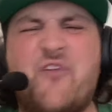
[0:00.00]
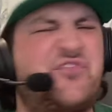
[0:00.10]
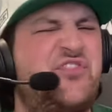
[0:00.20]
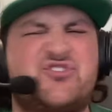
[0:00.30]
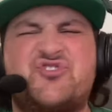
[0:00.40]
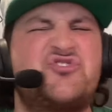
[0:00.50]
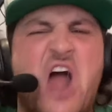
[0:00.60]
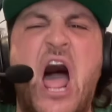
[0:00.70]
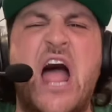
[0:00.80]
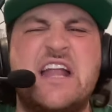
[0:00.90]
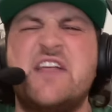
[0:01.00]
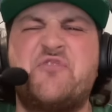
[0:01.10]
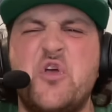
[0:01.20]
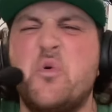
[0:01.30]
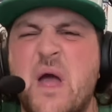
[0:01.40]
off the schneid,
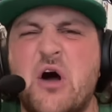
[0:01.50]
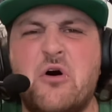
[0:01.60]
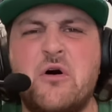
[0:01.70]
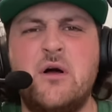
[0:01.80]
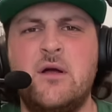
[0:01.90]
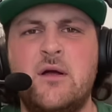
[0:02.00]
if you will.